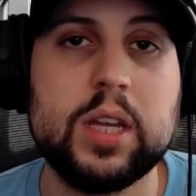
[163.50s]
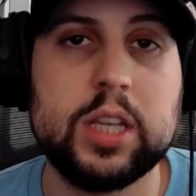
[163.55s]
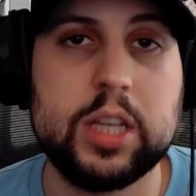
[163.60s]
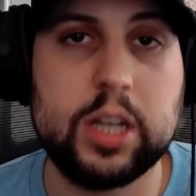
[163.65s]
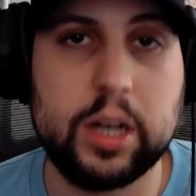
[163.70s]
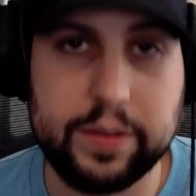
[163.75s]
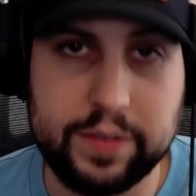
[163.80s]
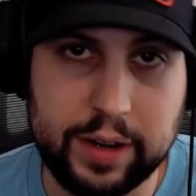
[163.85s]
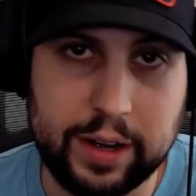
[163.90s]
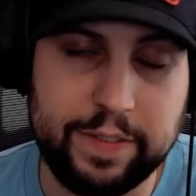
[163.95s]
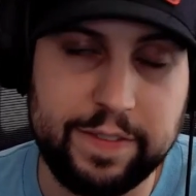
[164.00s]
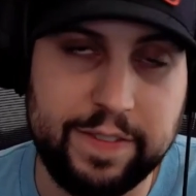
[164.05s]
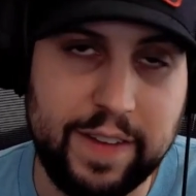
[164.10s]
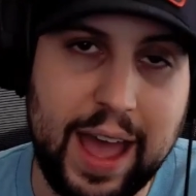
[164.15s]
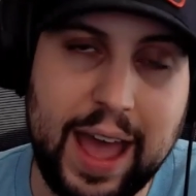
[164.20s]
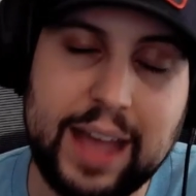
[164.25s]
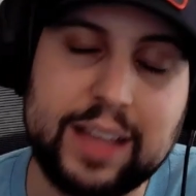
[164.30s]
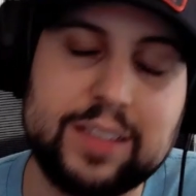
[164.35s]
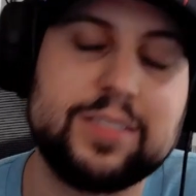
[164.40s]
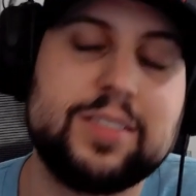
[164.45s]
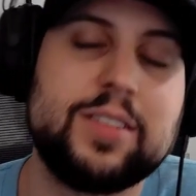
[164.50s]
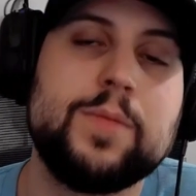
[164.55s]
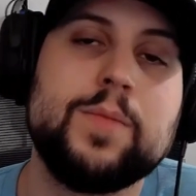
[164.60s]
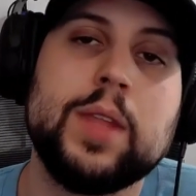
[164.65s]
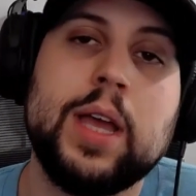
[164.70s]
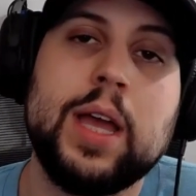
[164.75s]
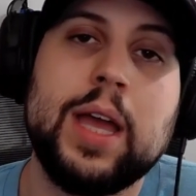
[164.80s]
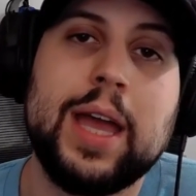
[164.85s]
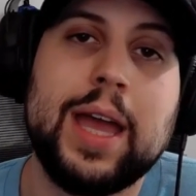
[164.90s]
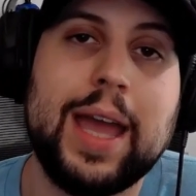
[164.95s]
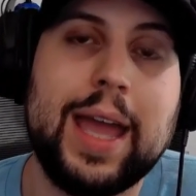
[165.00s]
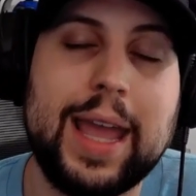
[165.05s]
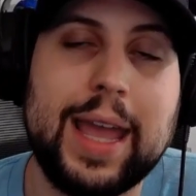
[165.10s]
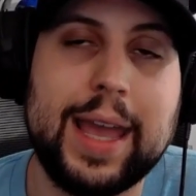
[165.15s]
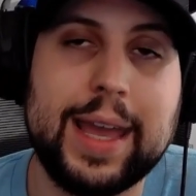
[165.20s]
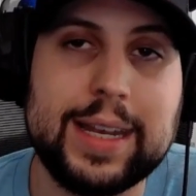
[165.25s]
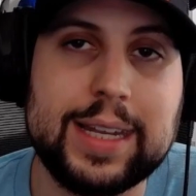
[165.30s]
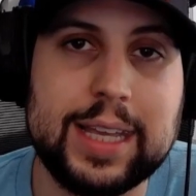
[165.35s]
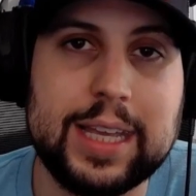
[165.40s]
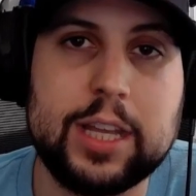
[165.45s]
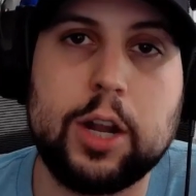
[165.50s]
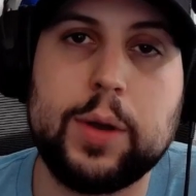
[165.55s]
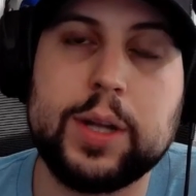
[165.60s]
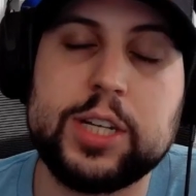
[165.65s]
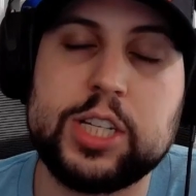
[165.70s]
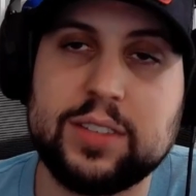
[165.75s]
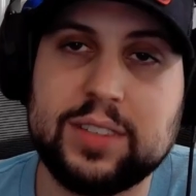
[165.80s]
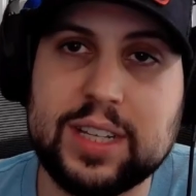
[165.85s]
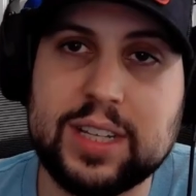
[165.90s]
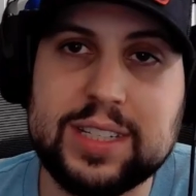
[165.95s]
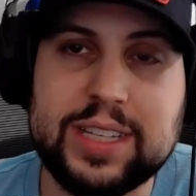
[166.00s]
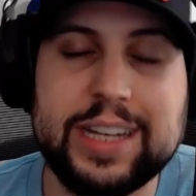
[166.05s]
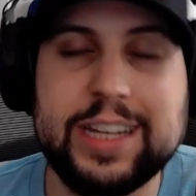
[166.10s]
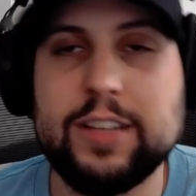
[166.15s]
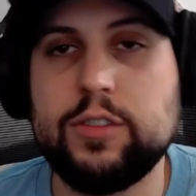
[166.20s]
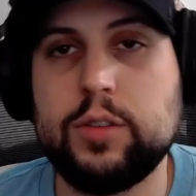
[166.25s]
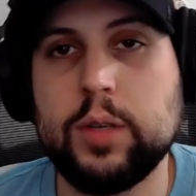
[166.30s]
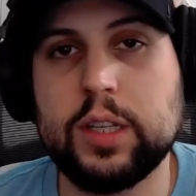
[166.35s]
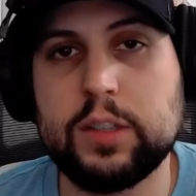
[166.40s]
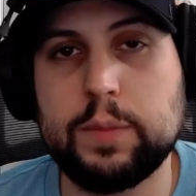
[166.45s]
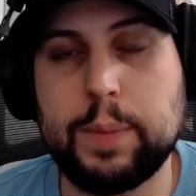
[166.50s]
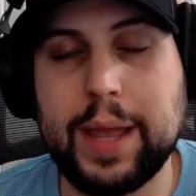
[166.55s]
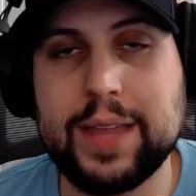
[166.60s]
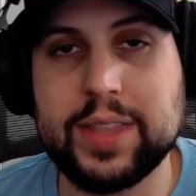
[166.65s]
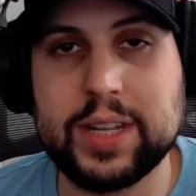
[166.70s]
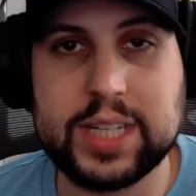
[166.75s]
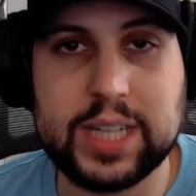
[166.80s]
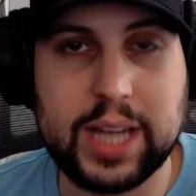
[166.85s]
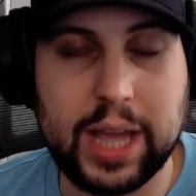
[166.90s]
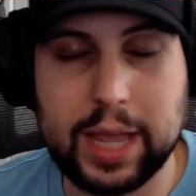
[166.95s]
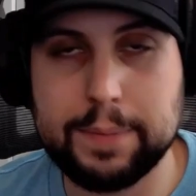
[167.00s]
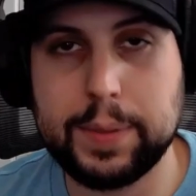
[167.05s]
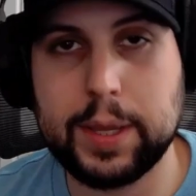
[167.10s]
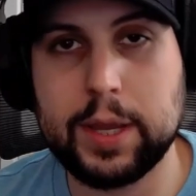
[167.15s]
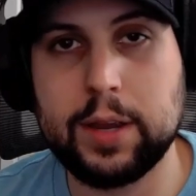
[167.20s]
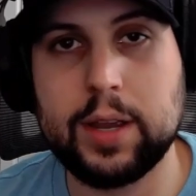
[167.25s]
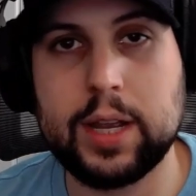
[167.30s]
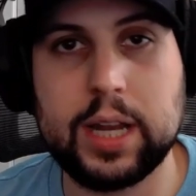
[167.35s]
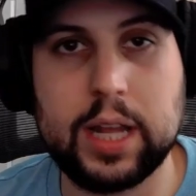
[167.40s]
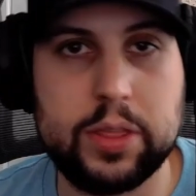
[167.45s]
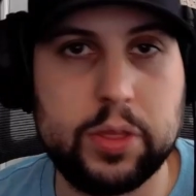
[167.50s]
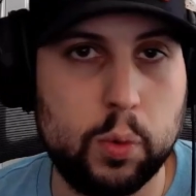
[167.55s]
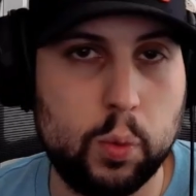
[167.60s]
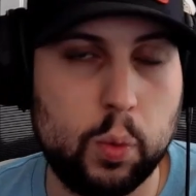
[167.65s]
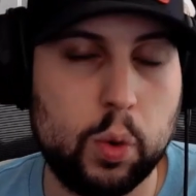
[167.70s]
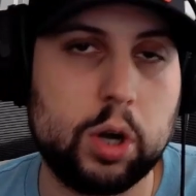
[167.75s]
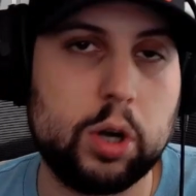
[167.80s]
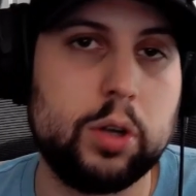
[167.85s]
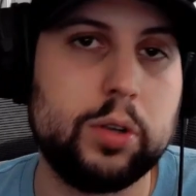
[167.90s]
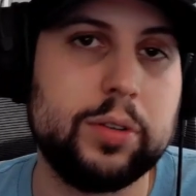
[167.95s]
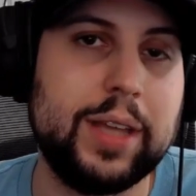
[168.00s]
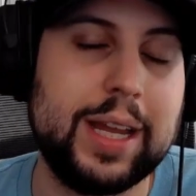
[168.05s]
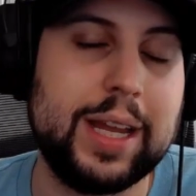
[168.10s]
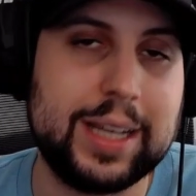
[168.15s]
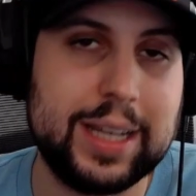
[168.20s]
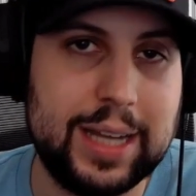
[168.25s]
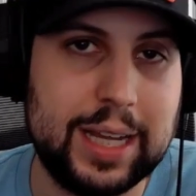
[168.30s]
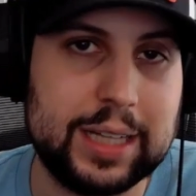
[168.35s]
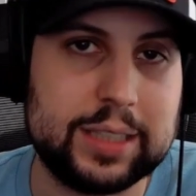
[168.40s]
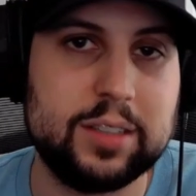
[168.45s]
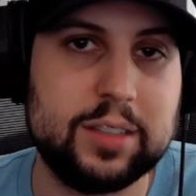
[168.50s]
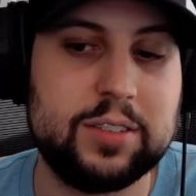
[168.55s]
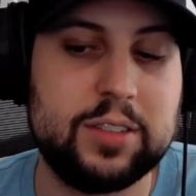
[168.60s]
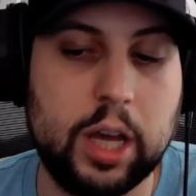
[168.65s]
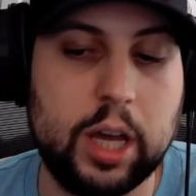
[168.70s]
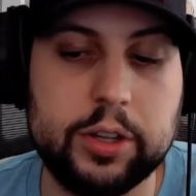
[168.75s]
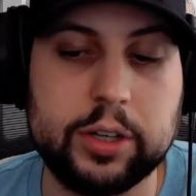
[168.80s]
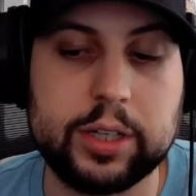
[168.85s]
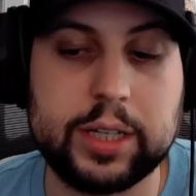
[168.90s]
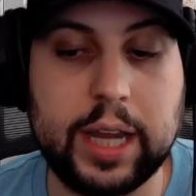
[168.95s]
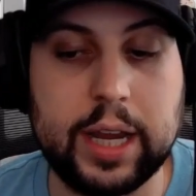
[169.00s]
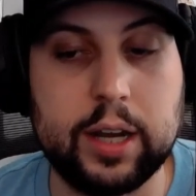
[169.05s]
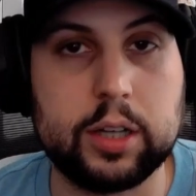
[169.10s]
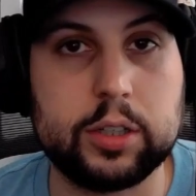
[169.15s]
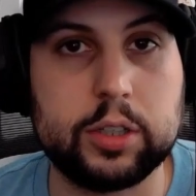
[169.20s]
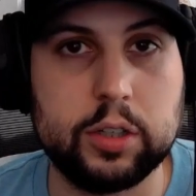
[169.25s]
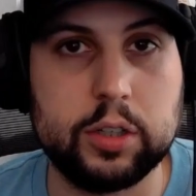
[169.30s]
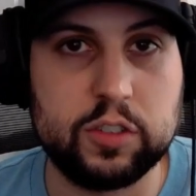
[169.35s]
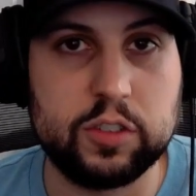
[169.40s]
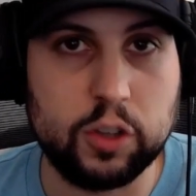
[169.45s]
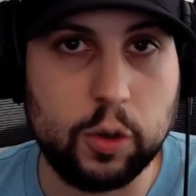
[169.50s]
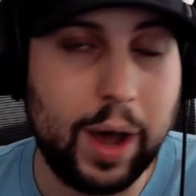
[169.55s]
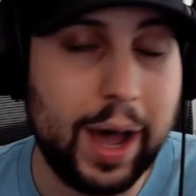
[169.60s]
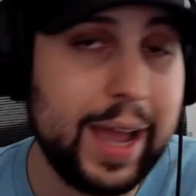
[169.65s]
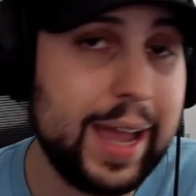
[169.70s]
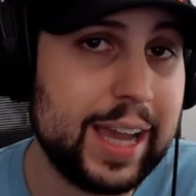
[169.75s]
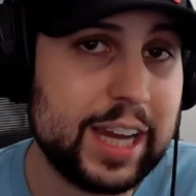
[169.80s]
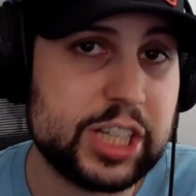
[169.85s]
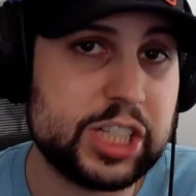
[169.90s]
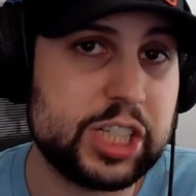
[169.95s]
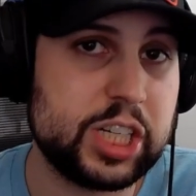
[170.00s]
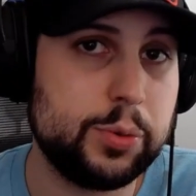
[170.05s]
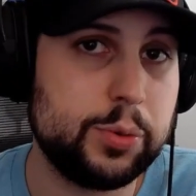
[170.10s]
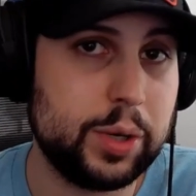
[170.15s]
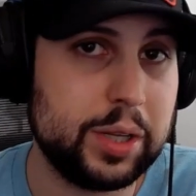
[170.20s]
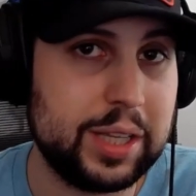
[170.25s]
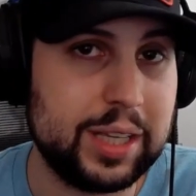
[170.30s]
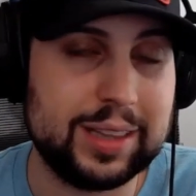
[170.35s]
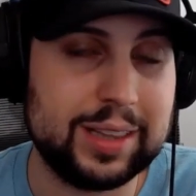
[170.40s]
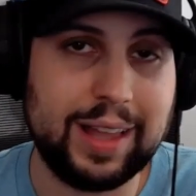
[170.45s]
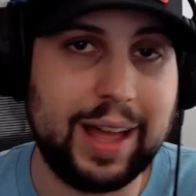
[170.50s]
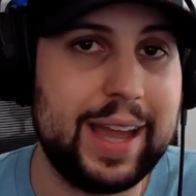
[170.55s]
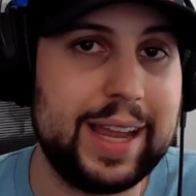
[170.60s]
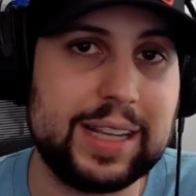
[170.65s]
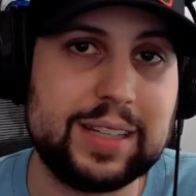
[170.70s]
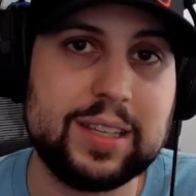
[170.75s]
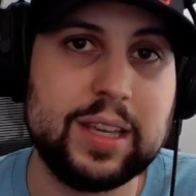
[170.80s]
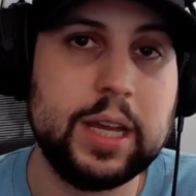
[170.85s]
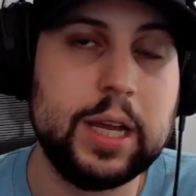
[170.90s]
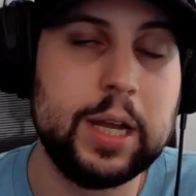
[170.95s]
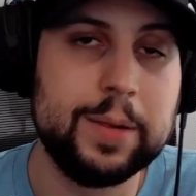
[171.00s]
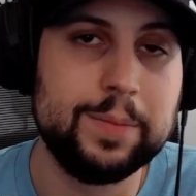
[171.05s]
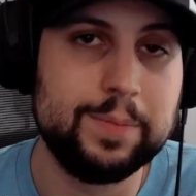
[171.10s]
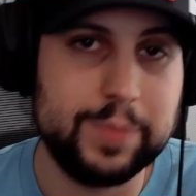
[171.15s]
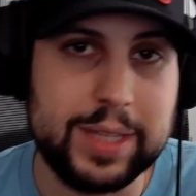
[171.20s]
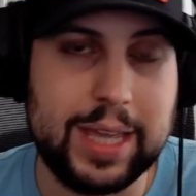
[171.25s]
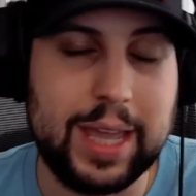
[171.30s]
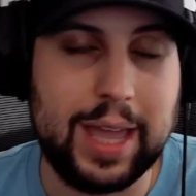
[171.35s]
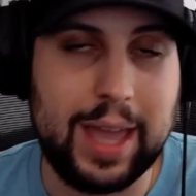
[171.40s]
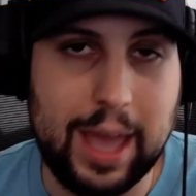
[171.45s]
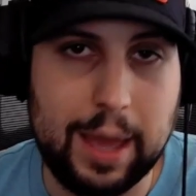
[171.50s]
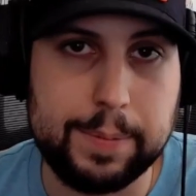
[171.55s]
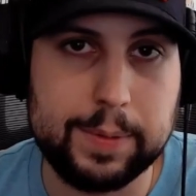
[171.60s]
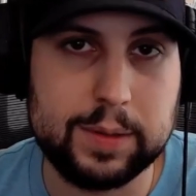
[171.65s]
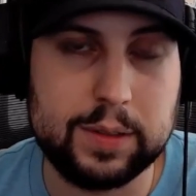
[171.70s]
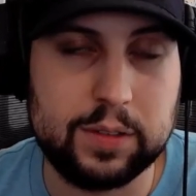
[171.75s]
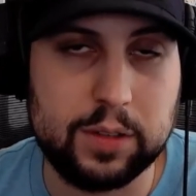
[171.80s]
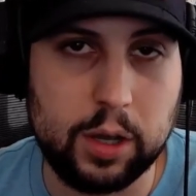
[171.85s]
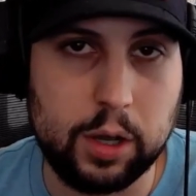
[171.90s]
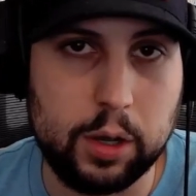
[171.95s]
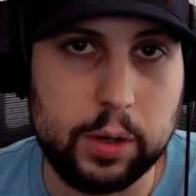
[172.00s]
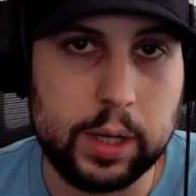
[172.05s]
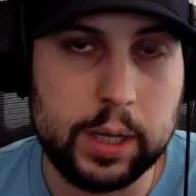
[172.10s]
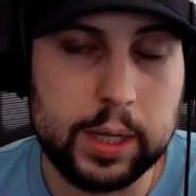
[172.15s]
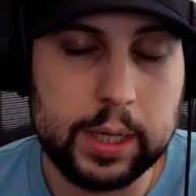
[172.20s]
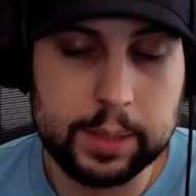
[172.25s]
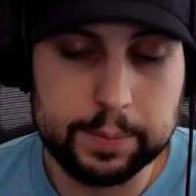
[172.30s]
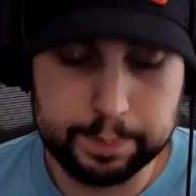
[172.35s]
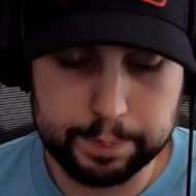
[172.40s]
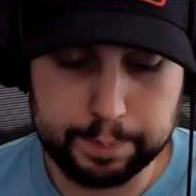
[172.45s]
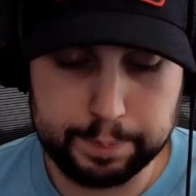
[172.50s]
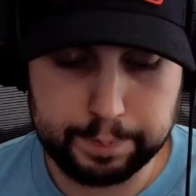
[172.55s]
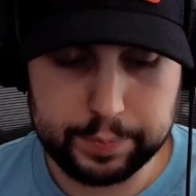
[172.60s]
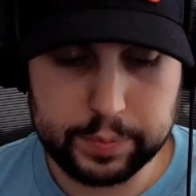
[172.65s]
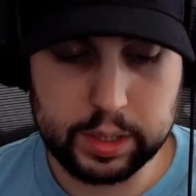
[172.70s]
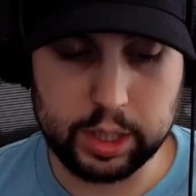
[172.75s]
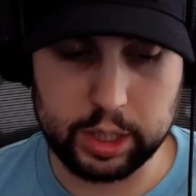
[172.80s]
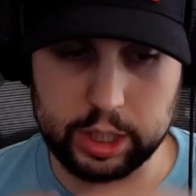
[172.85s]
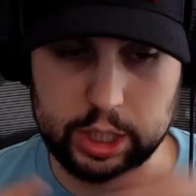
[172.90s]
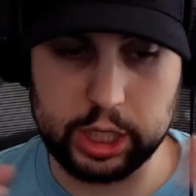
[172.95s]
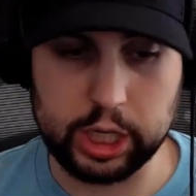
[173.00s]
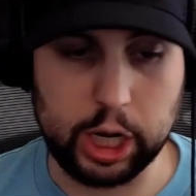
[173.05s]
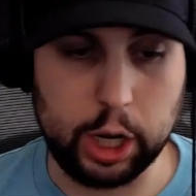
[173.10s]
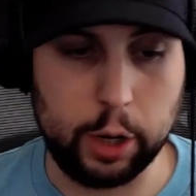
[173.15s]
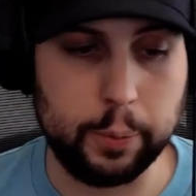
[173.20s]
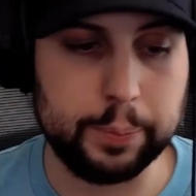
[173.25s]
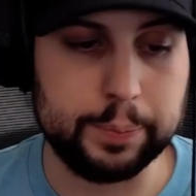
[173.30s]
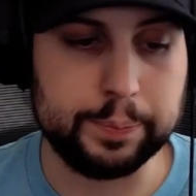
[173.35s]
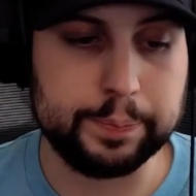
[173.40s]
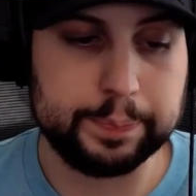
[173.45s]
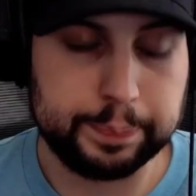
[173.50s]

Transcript: you know, very fast. And, you know, it just continues to expand the time period and the world and connect us to other characters. So I actually really liked the episode. You know,